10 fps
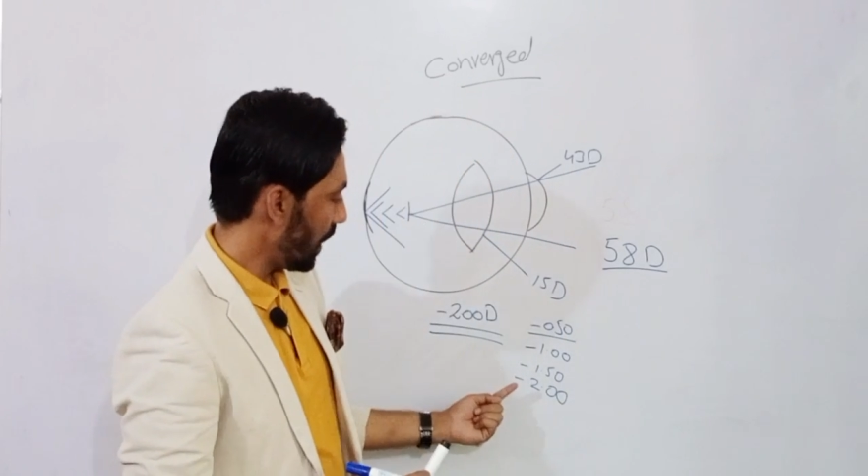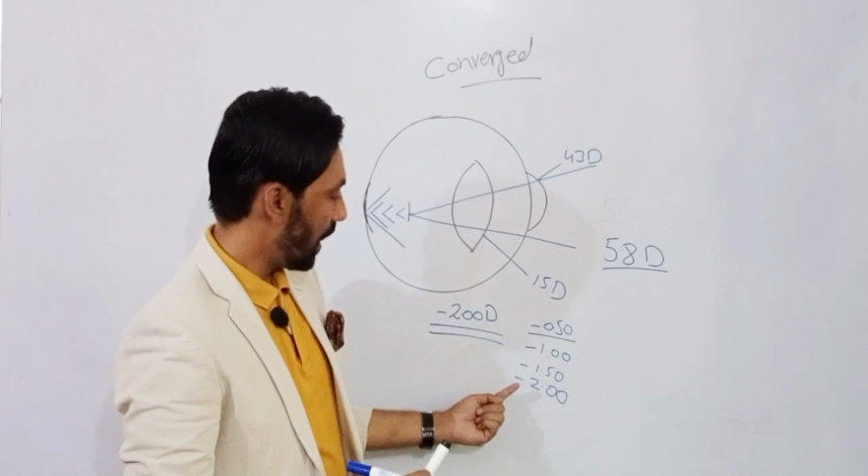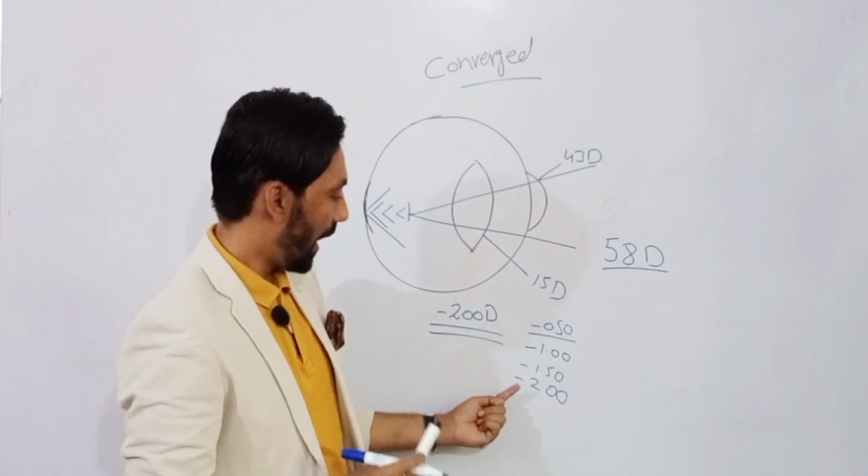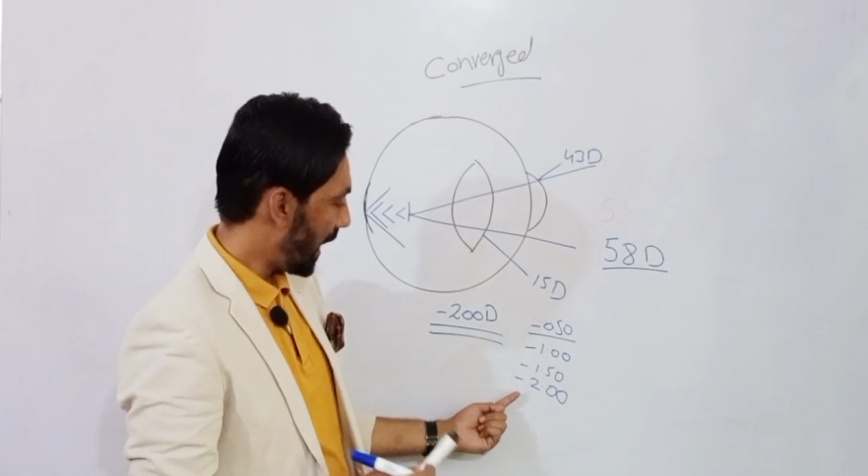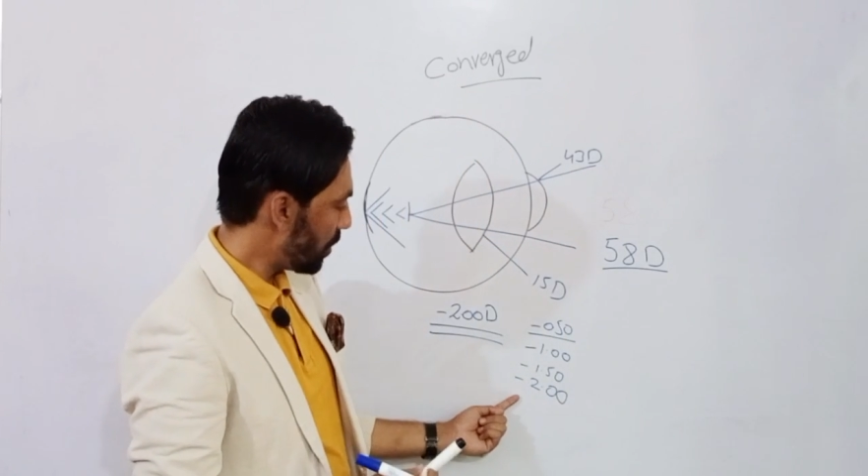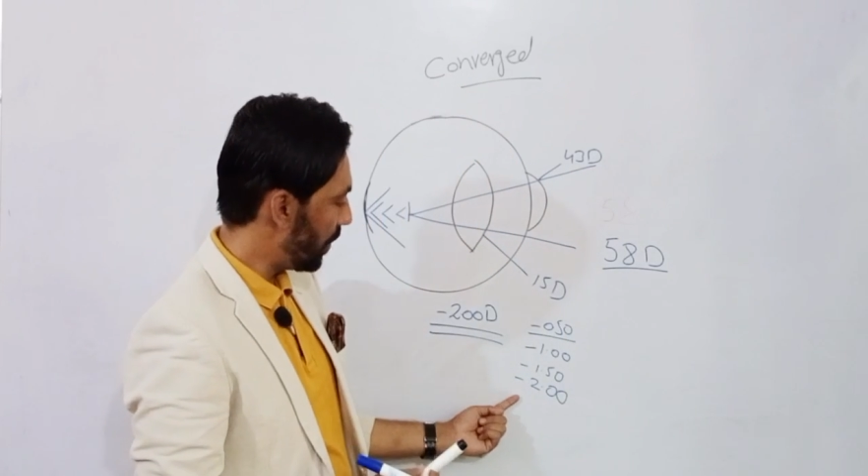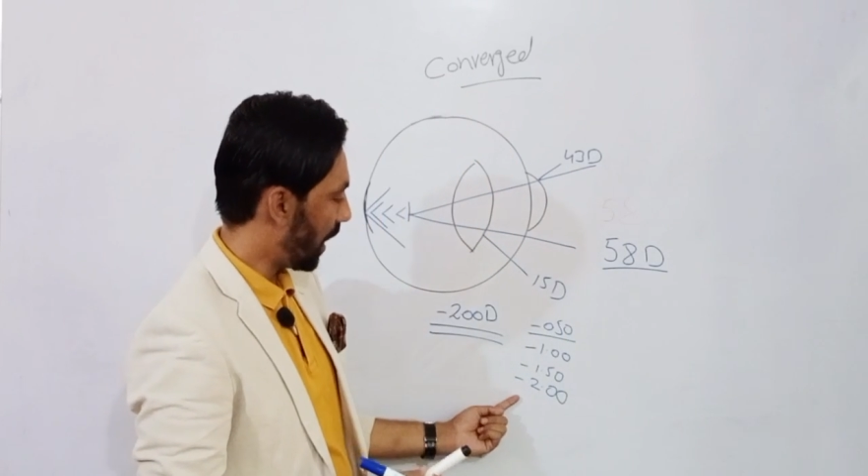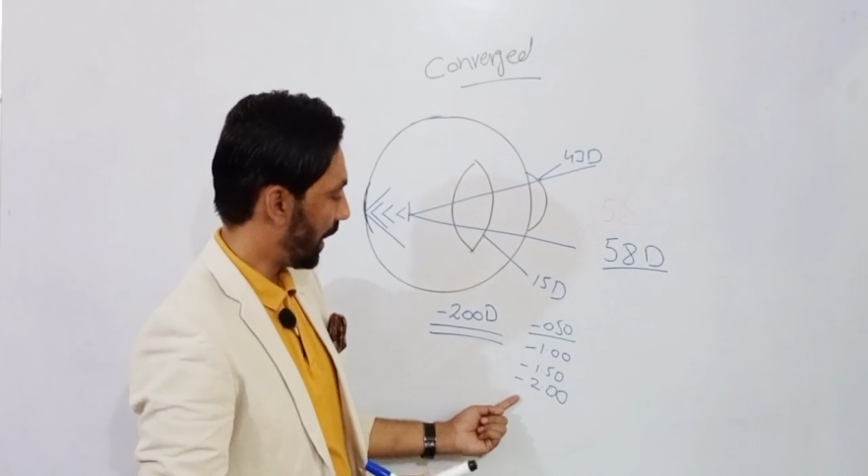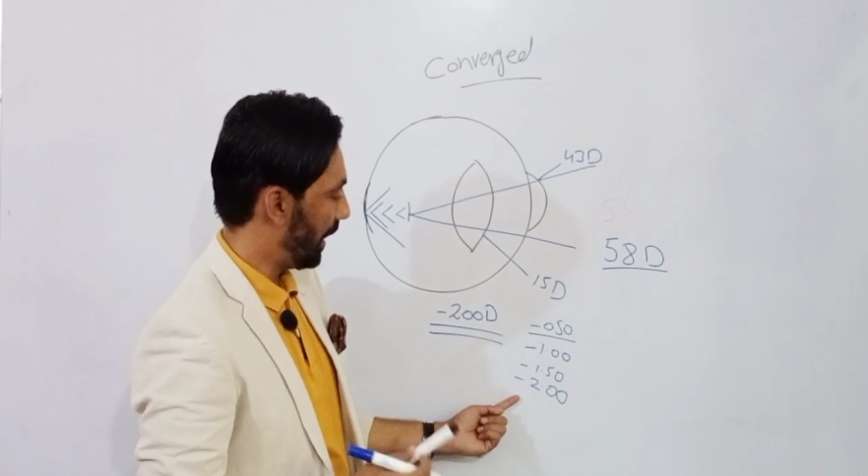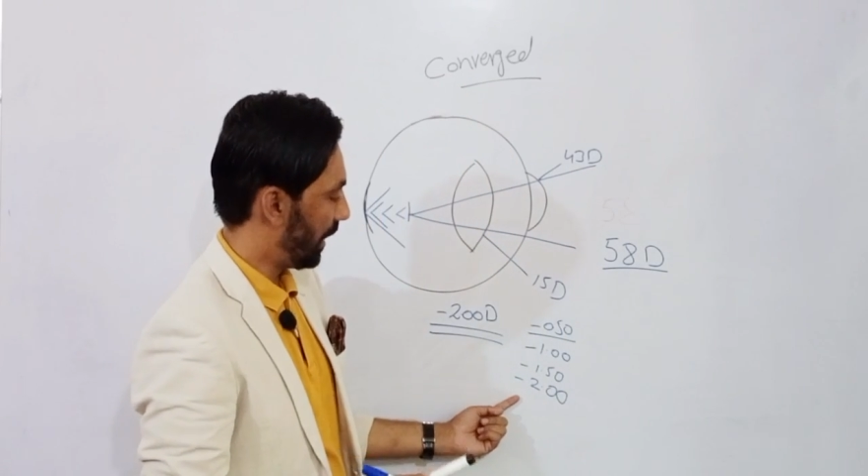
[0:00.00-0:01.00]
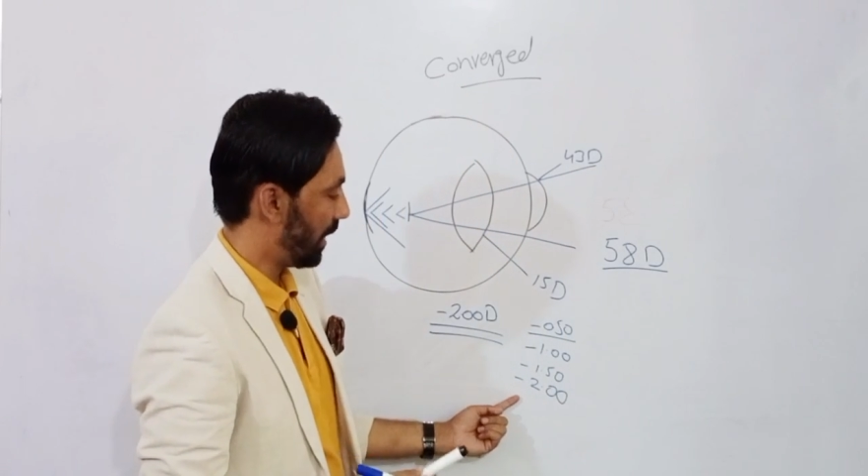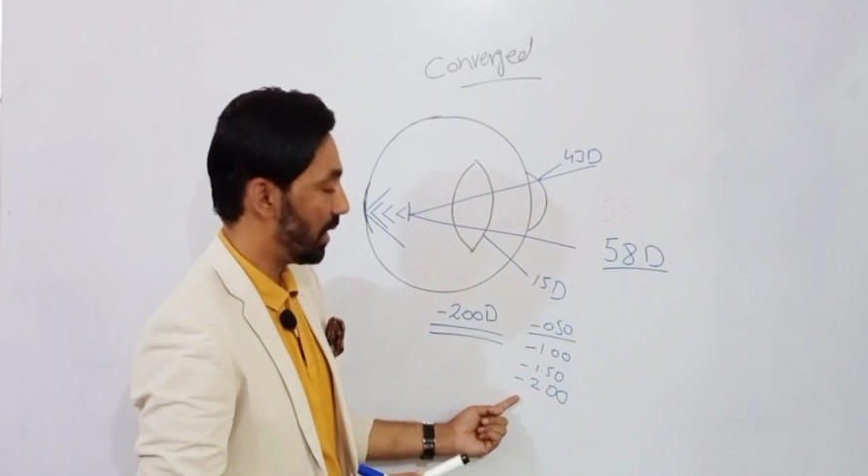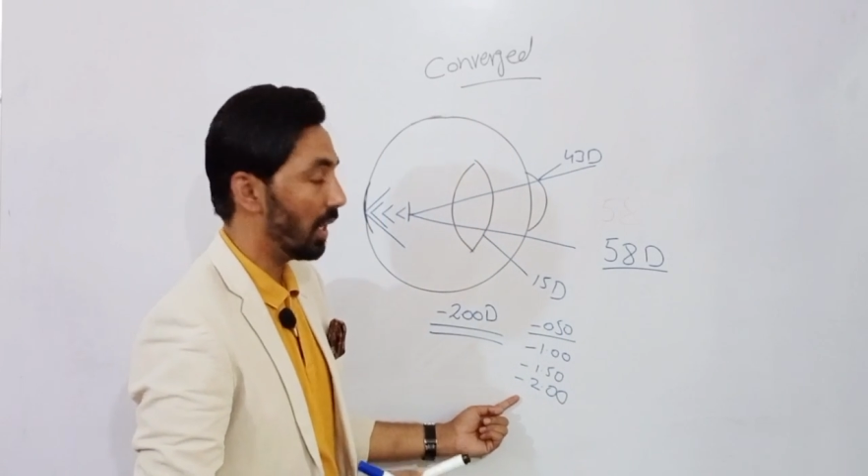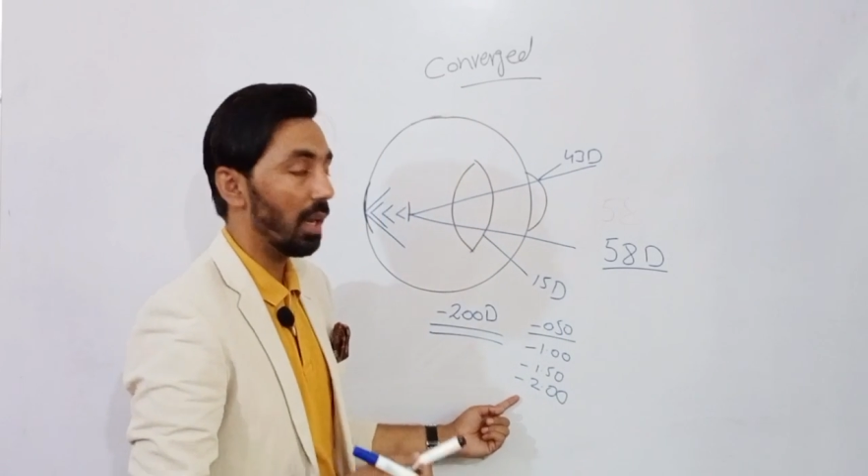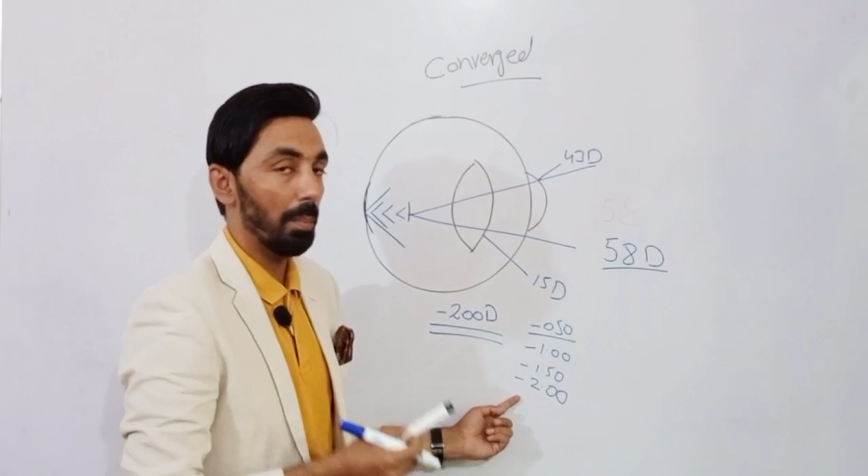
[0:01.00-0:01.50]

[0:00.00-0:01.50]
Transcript: as we are increasing our